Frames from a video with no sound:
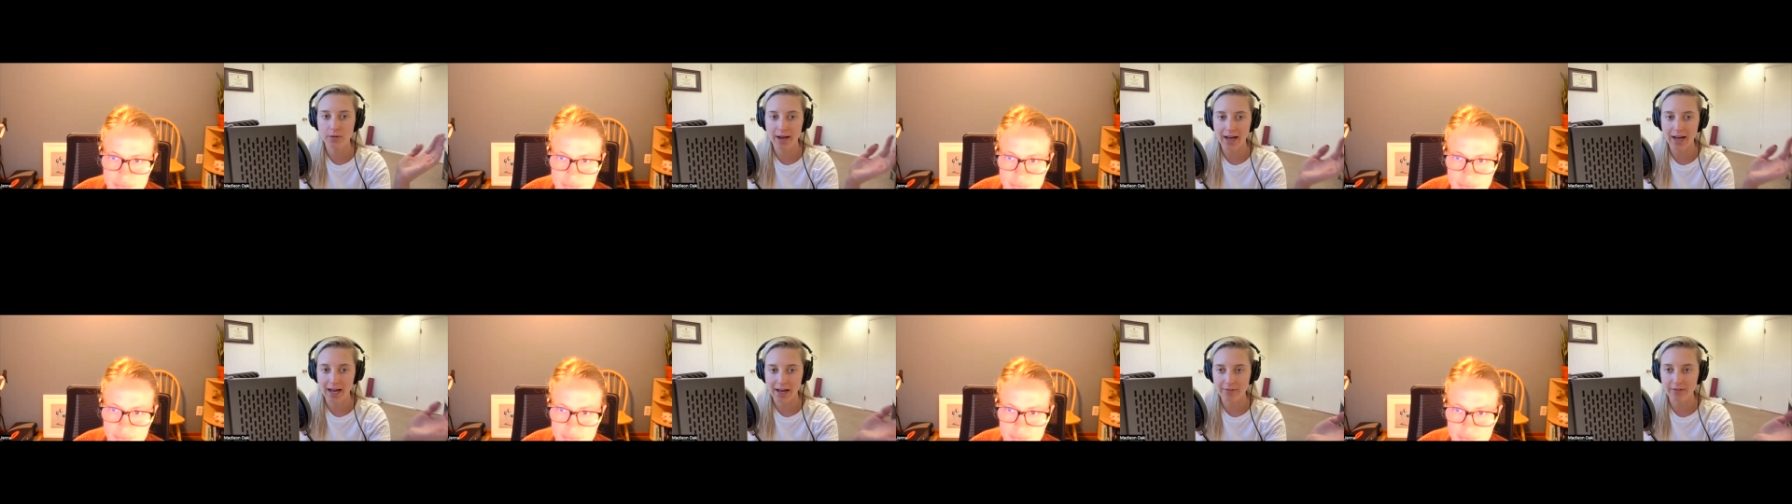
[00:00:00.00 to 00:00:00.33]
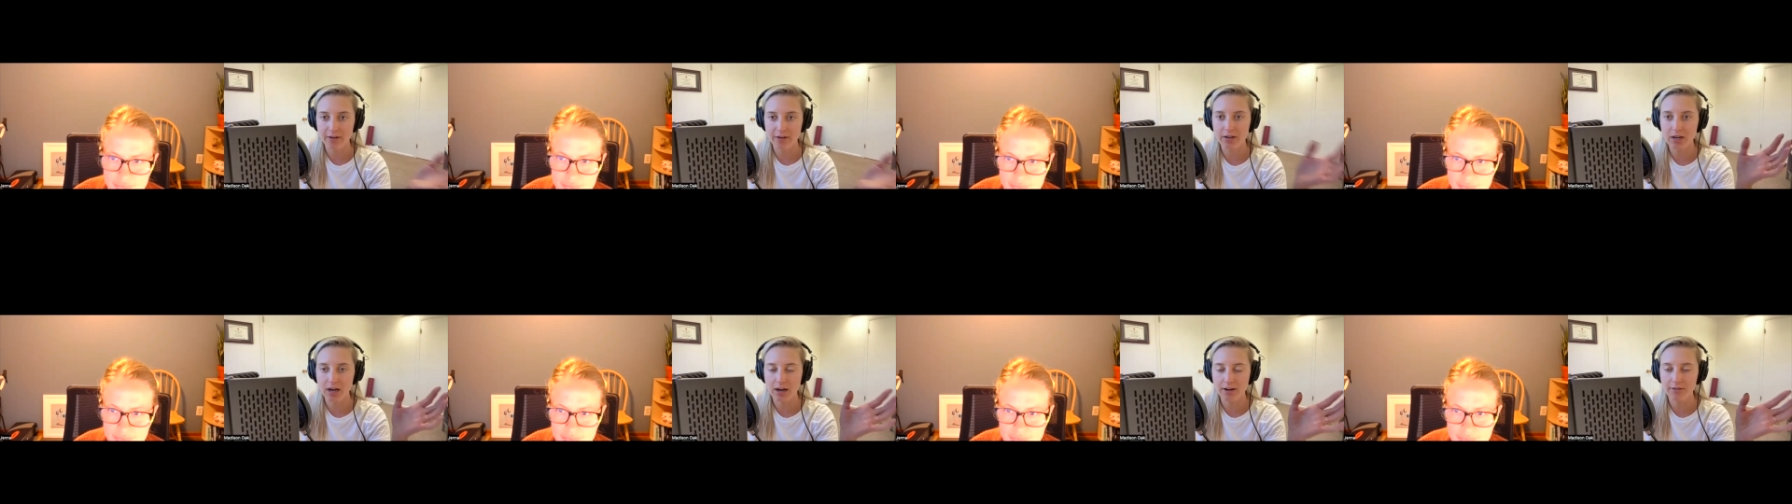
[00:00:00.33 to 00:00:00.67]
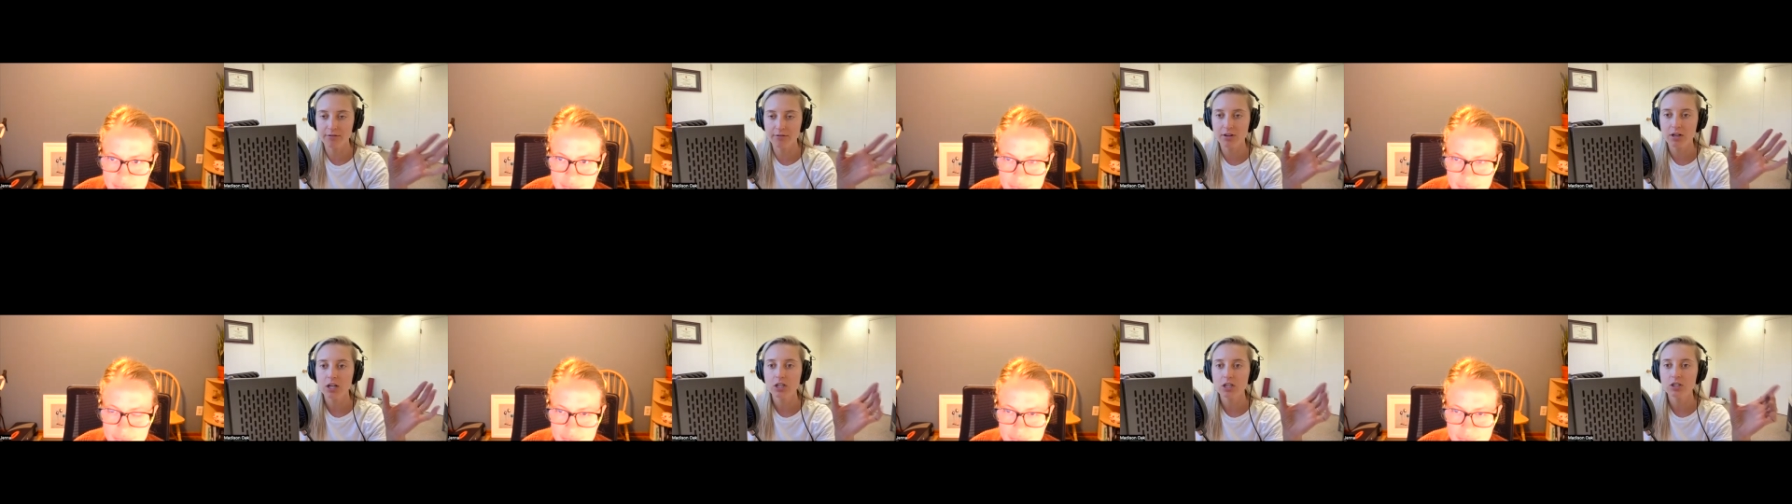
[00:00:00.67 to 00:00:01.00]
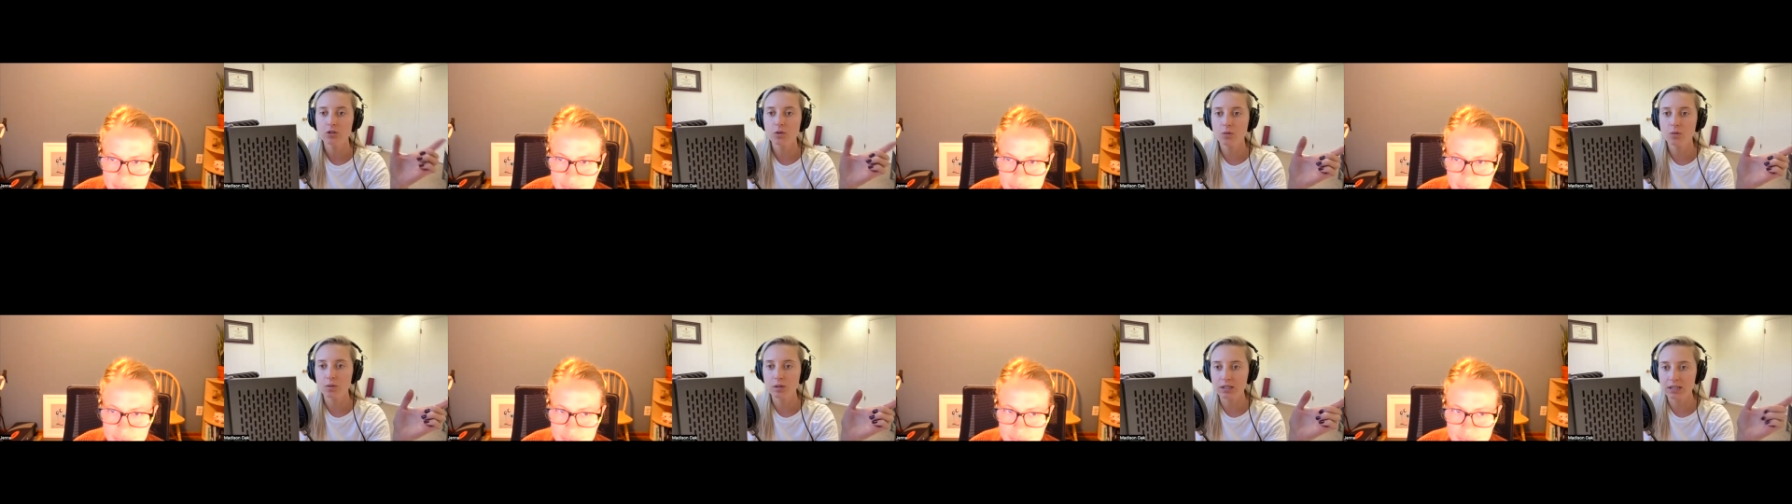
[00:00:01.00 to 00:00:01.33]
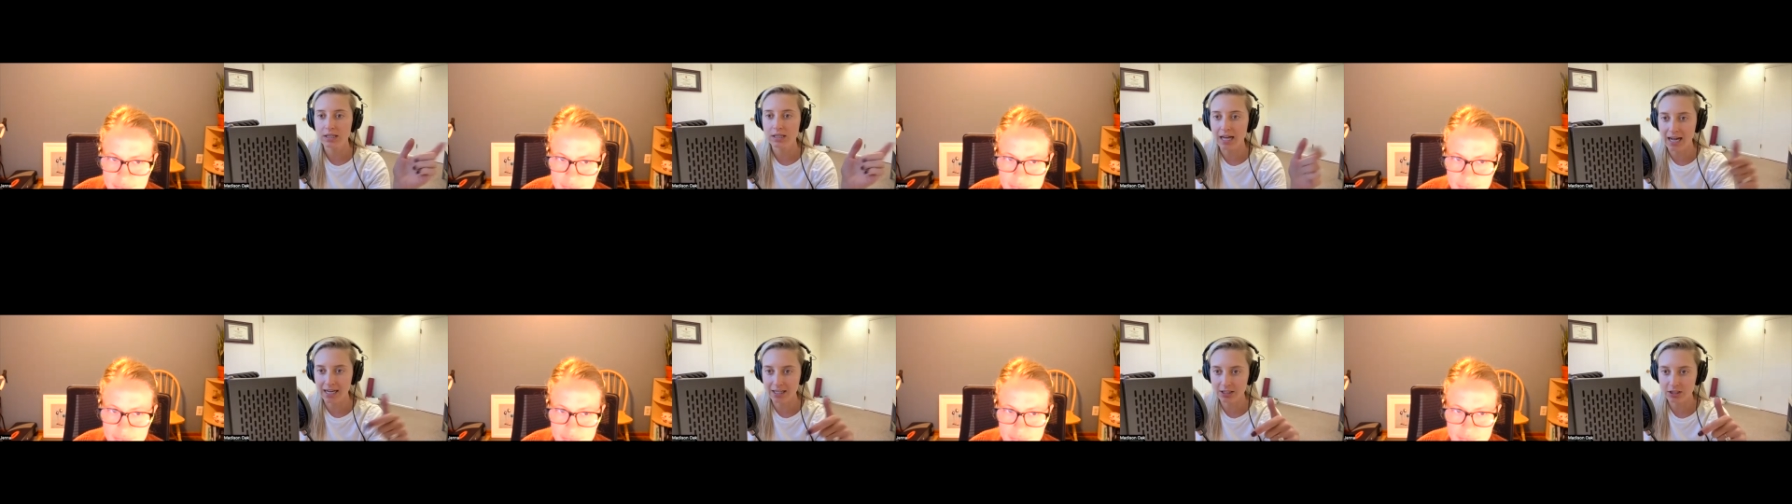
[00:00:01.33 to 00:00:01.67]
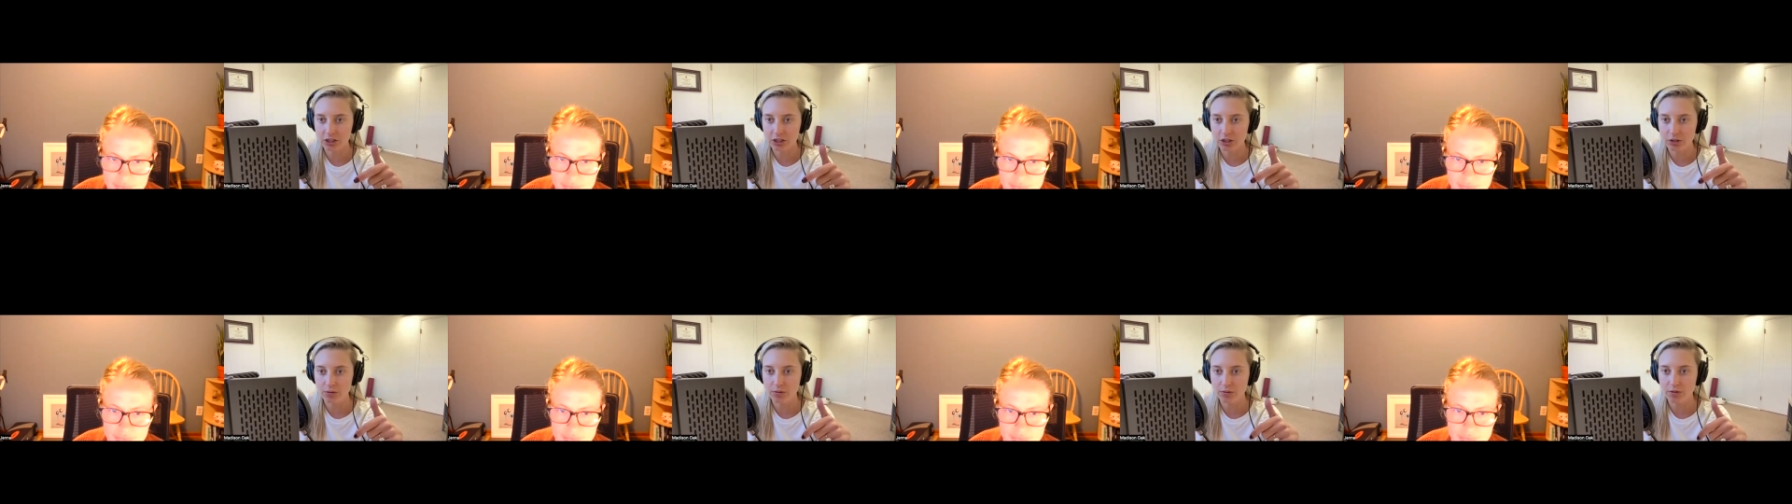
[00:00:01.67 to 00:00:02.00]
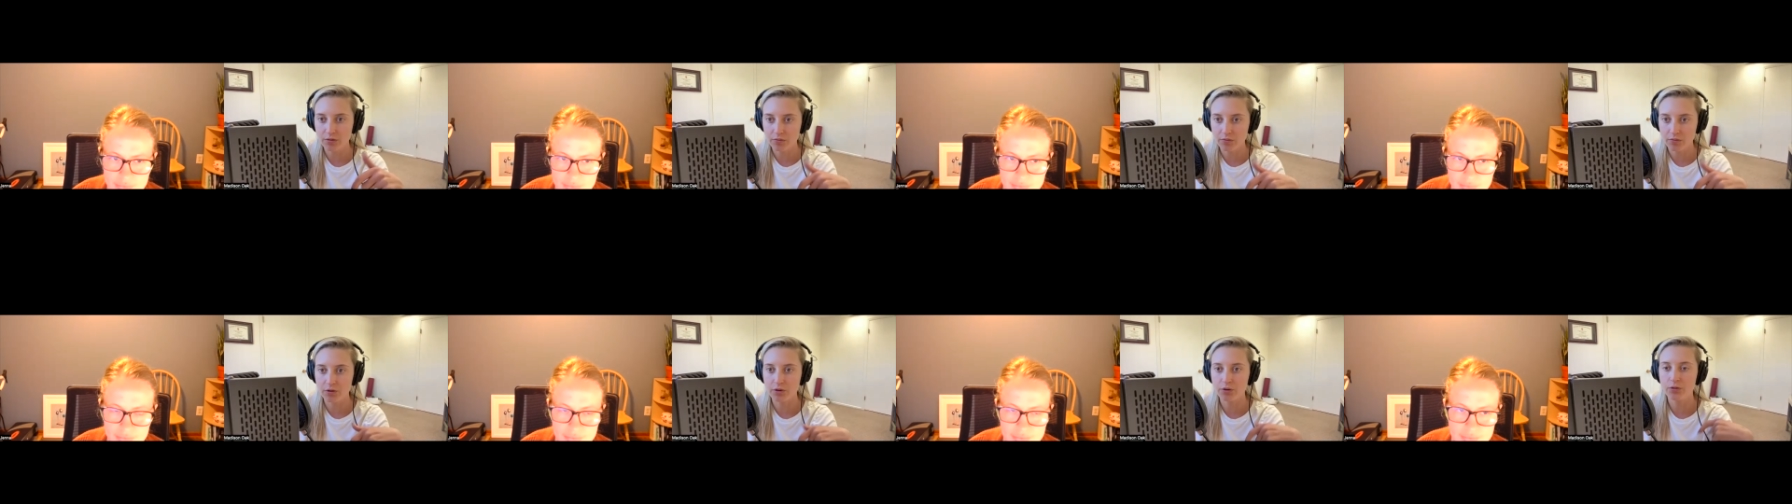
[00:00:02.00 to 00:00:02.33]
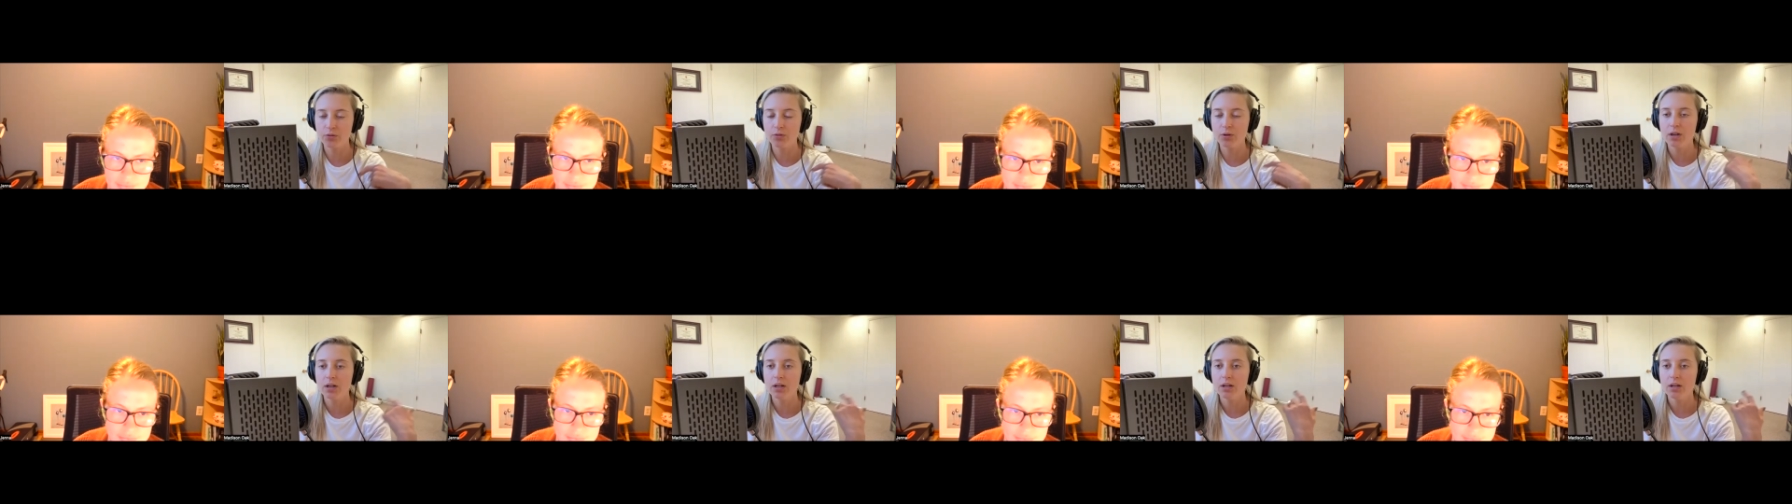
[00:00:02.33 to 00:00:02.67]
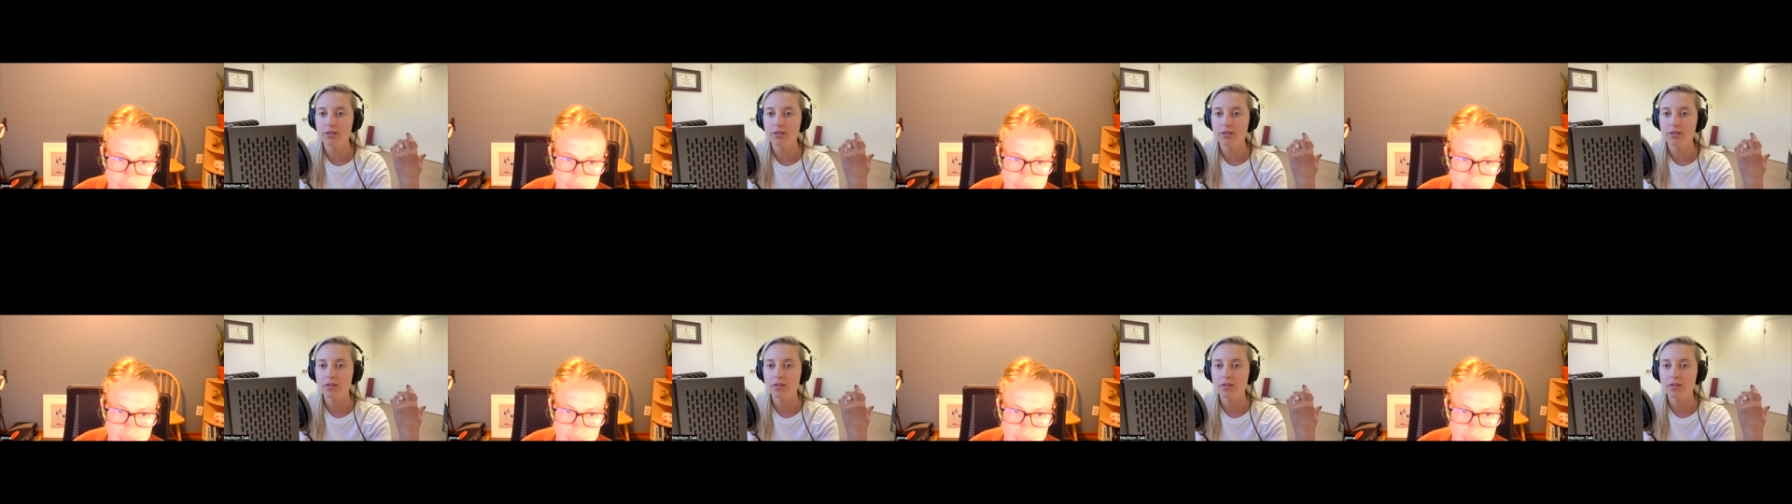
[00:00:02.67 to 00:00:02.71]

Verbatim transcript: have enough, so it will last you through